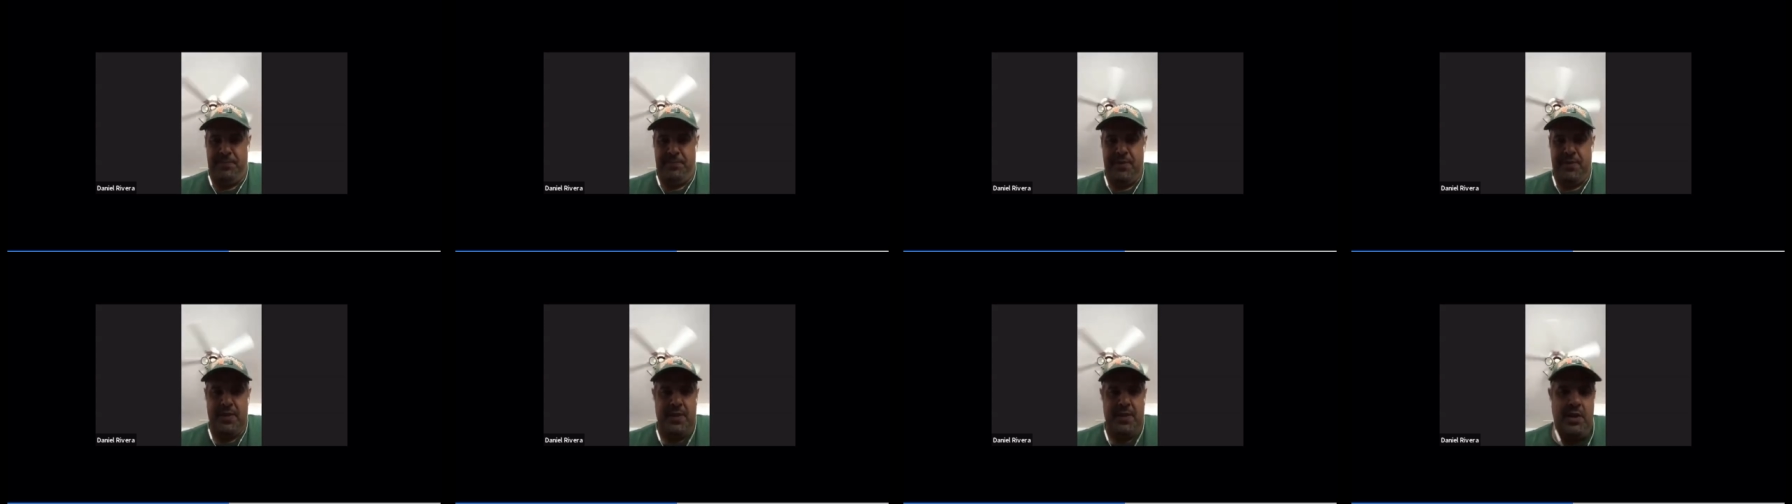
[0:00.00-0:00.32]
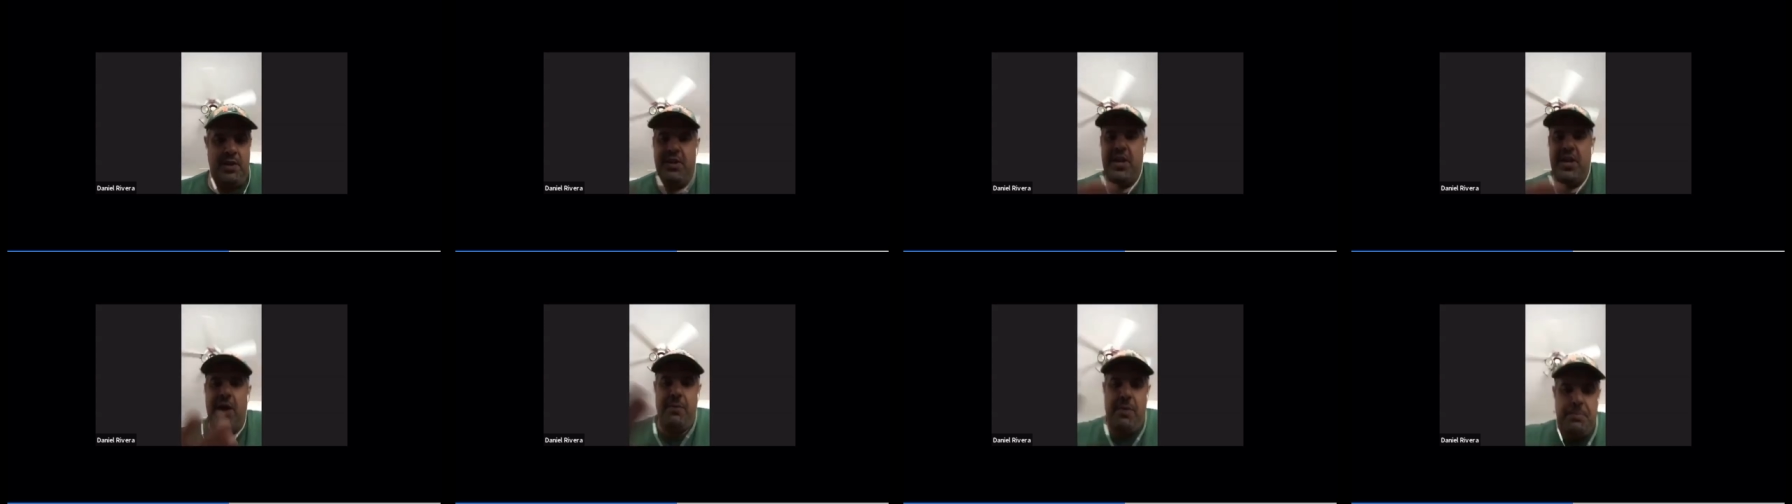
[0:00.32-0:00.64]
Now,
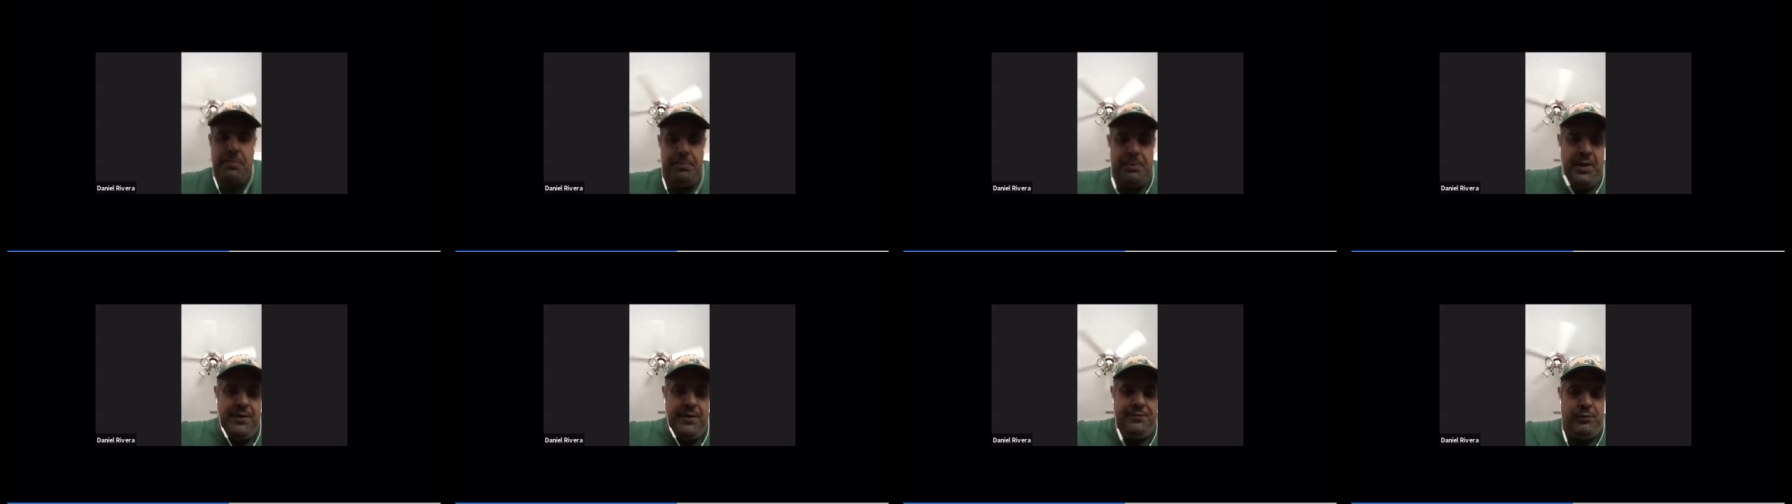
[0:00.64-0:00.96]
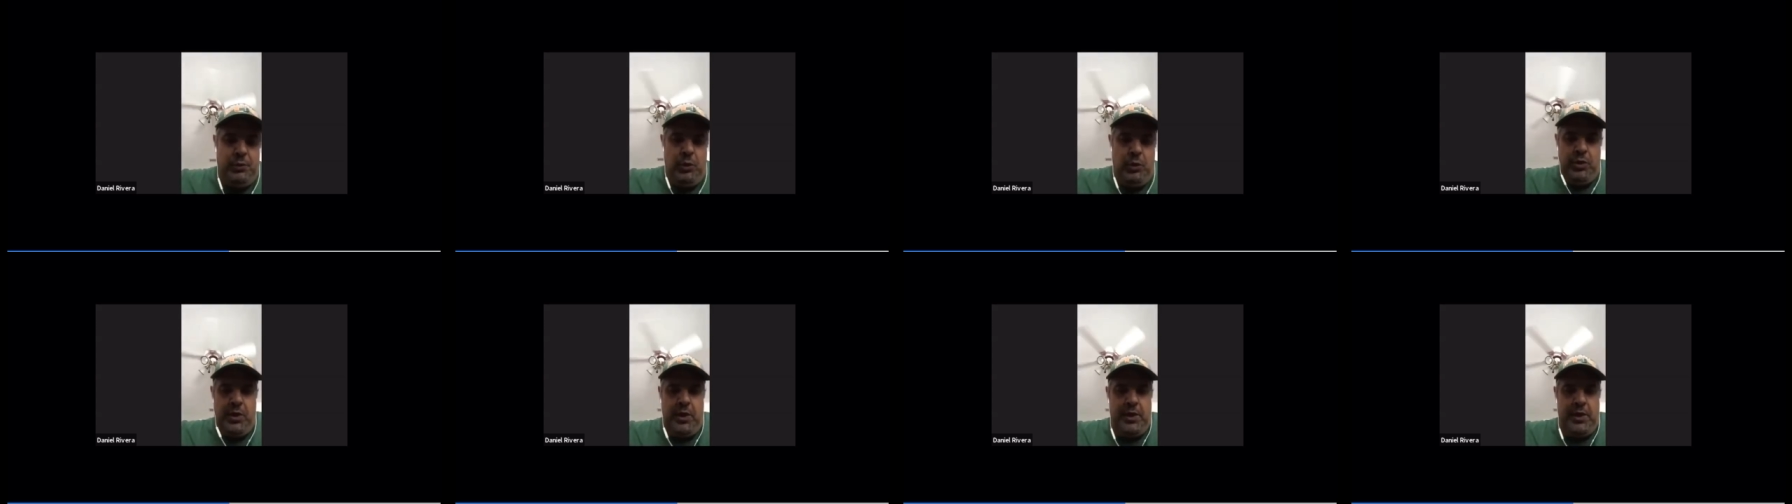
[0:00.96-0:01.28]
yeah, we played
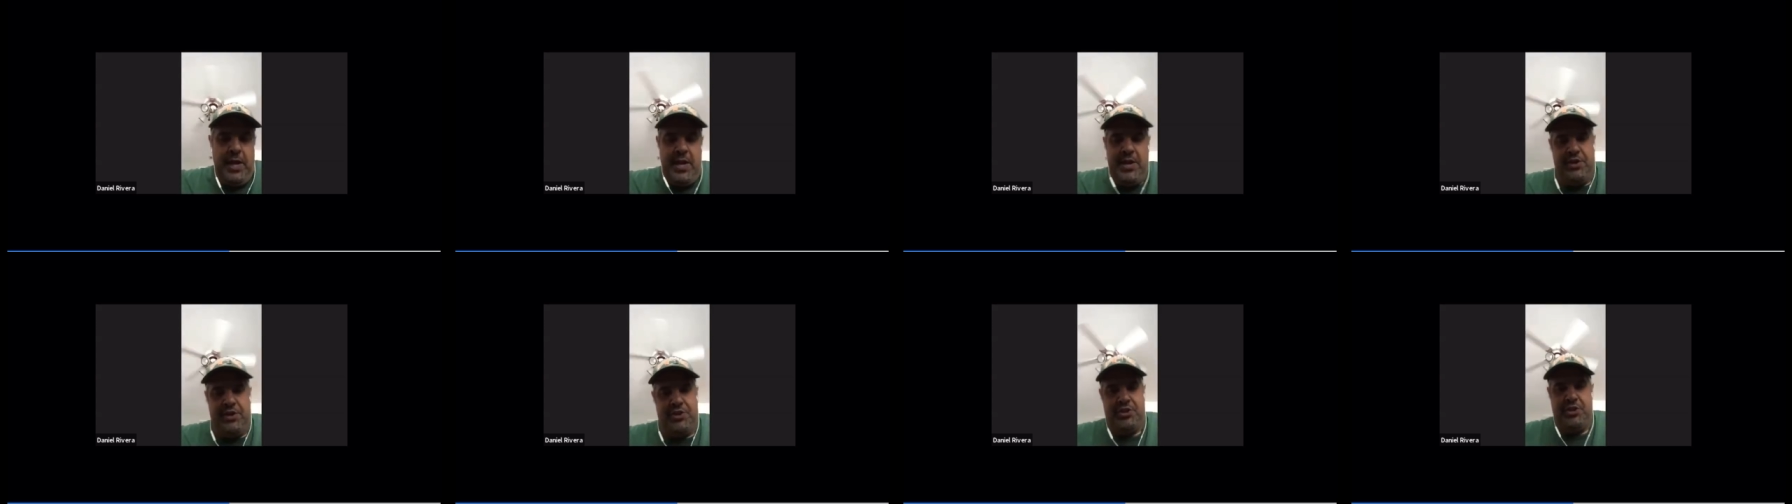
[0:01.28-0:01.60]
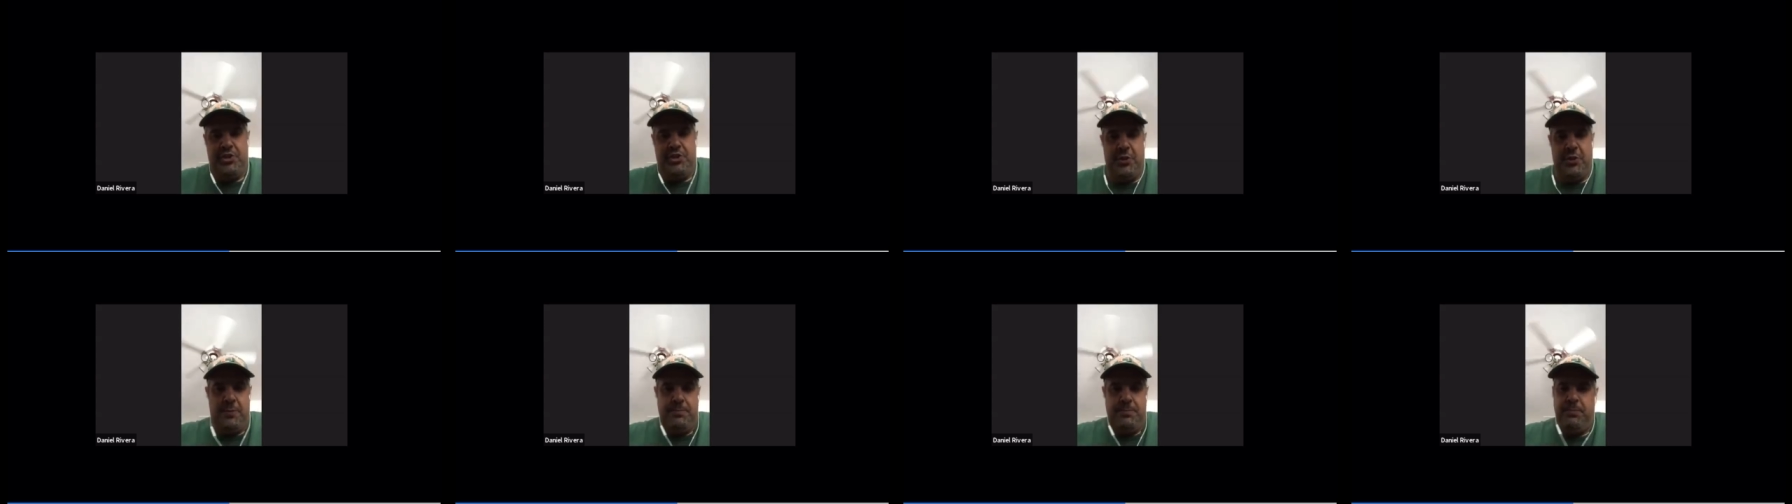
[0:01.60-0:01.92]
Florida last
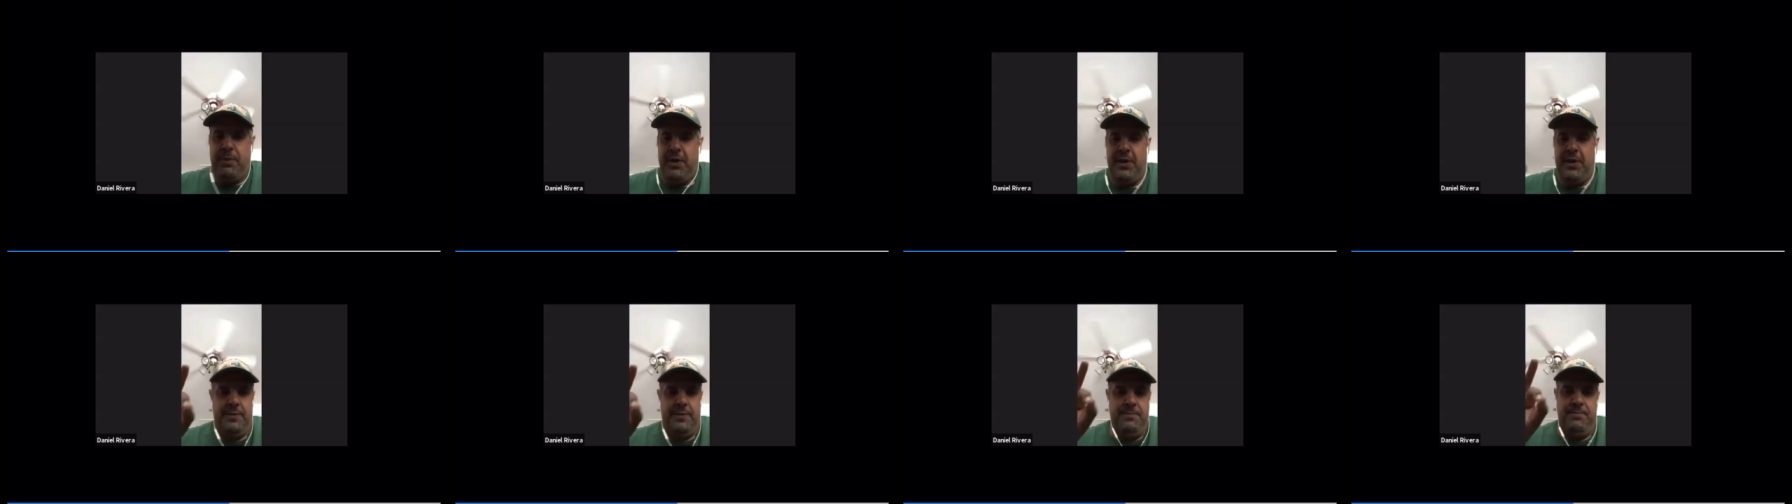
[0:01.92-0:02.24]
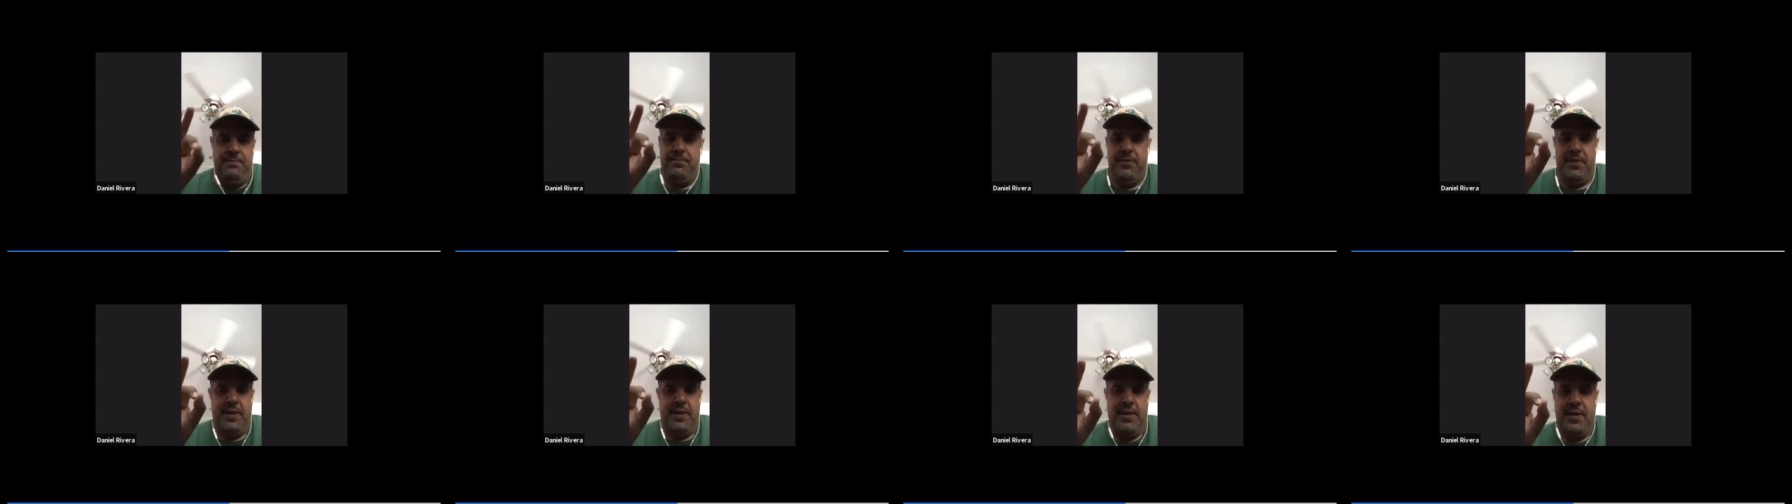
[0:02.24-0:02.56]
year, but
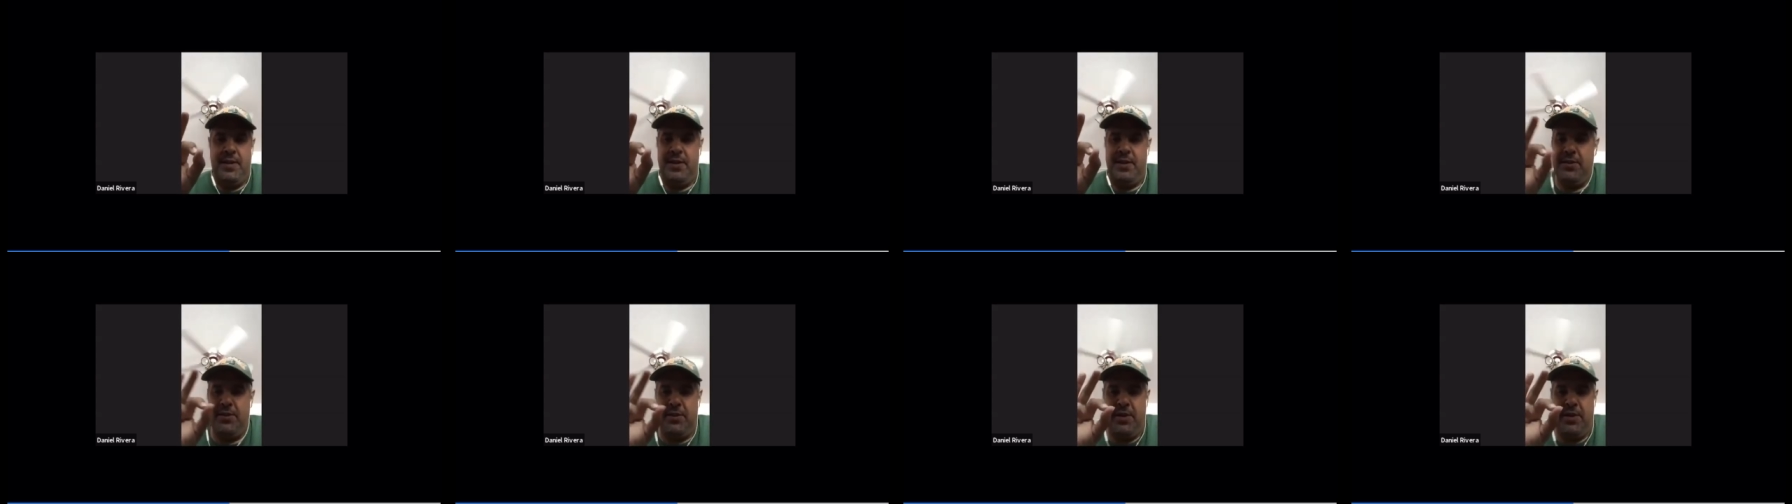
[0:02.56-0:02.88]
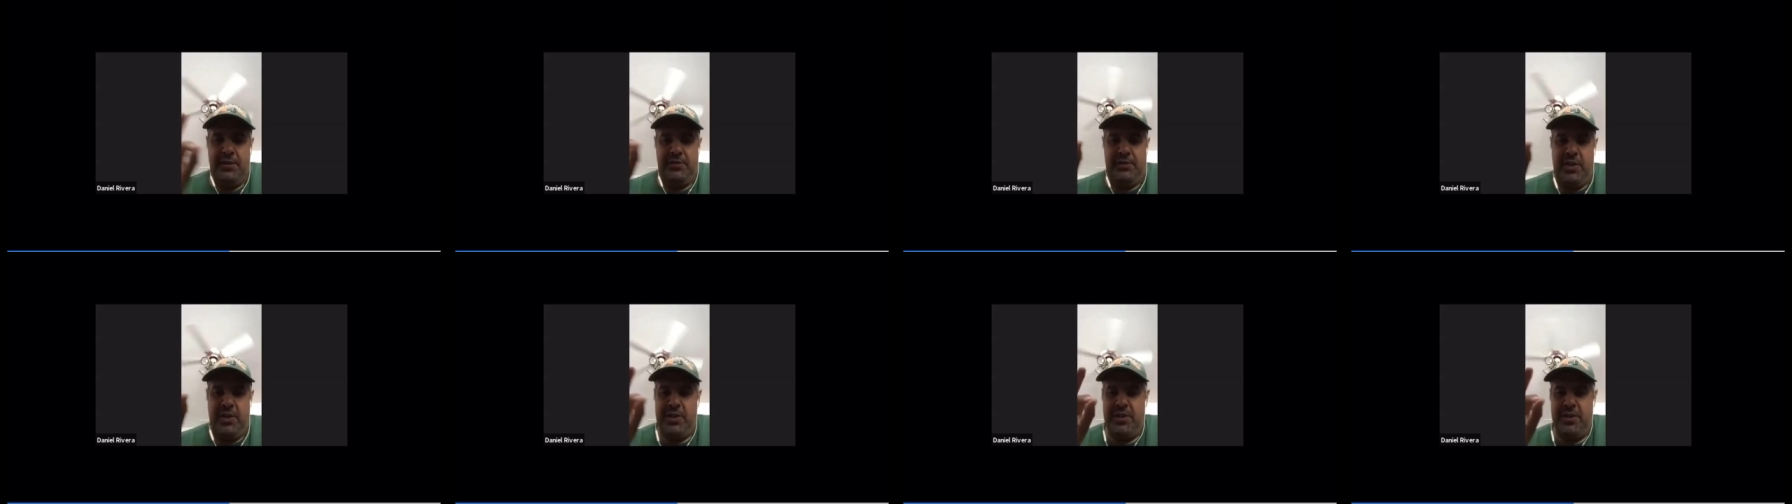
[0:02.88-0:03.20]

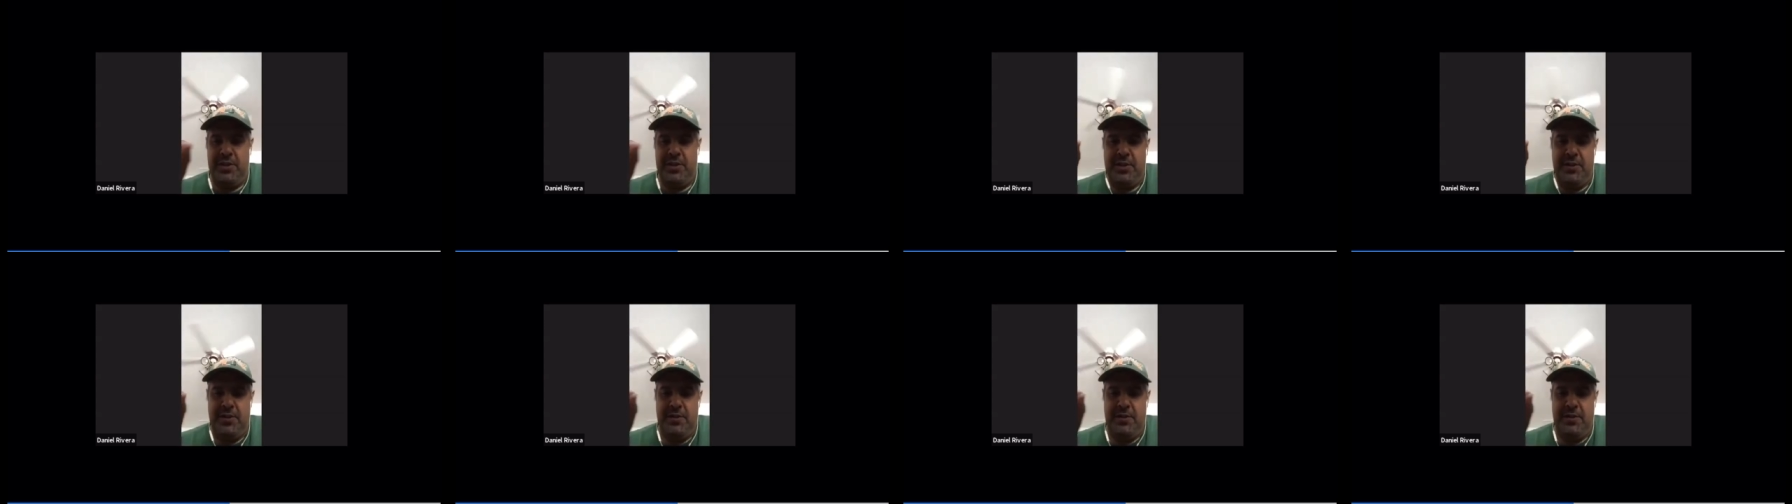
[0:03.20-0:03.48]
nothing